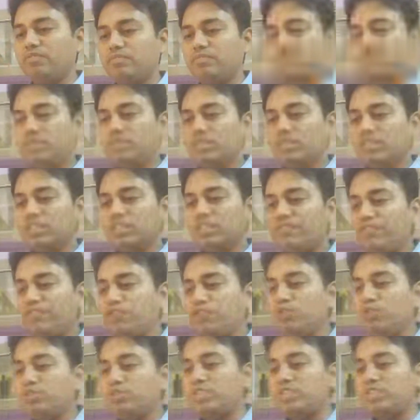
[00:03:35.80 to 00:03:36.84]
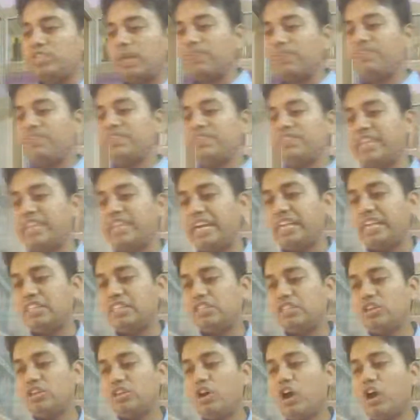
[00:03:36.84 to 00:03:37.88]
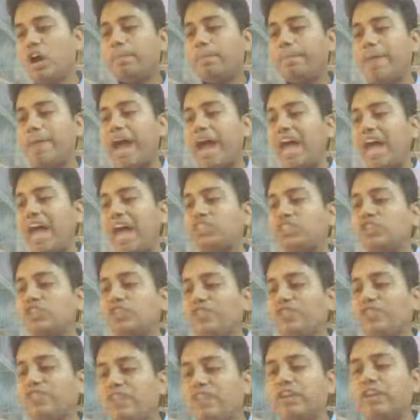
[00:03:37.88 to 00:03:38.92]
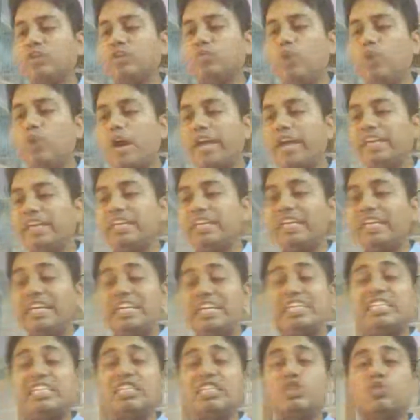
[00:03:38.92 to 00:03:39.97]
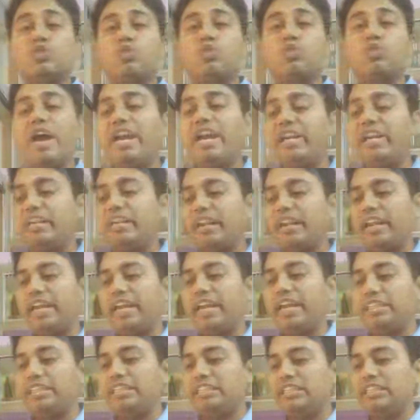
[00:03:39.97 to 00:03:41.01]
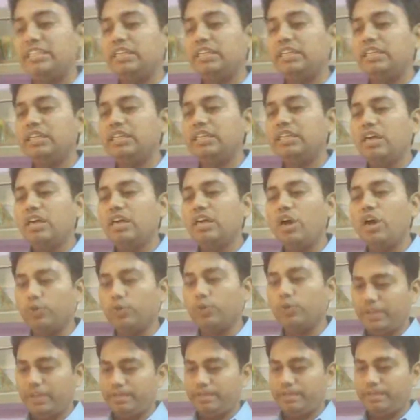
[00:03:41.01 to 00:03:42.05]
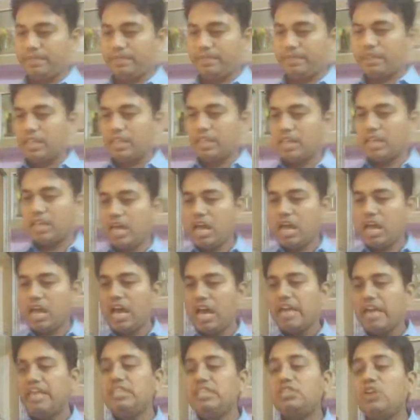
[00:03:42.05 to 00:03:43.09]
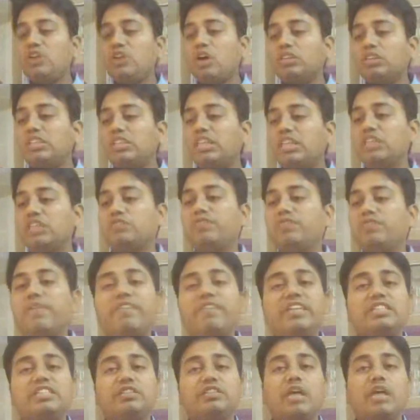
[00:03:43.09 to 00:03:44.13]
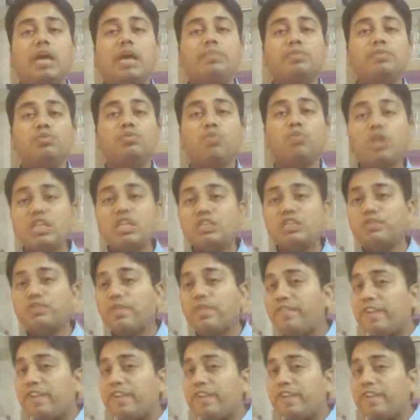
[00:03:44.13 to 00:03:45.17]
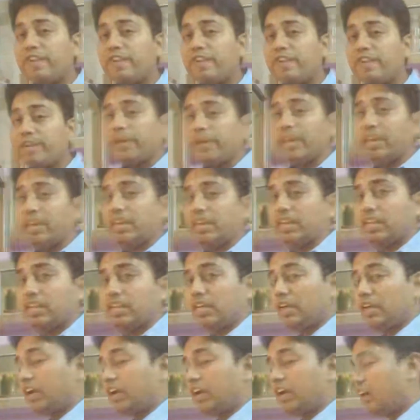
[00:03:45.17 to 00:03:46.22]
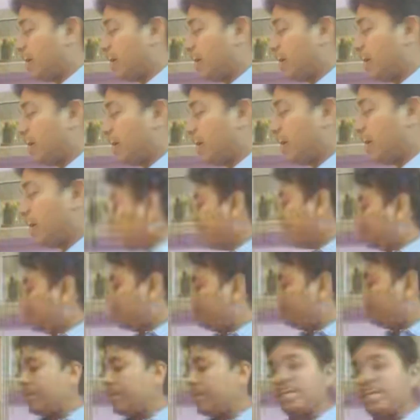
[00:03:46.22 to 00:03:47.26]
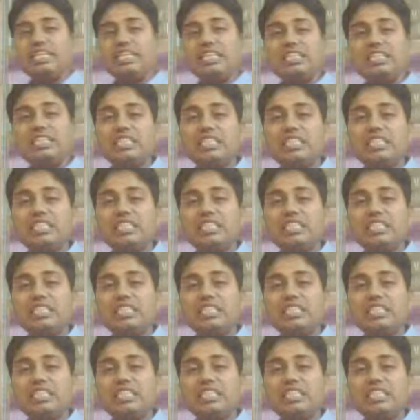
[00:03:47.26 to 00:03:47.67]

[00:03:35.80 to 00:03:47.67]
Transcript: the few steps of his cage, on paths of velvet quiet, in his quiet rage. Okay. He stalks in his vivid stripes. What does vivid mean? Vivid means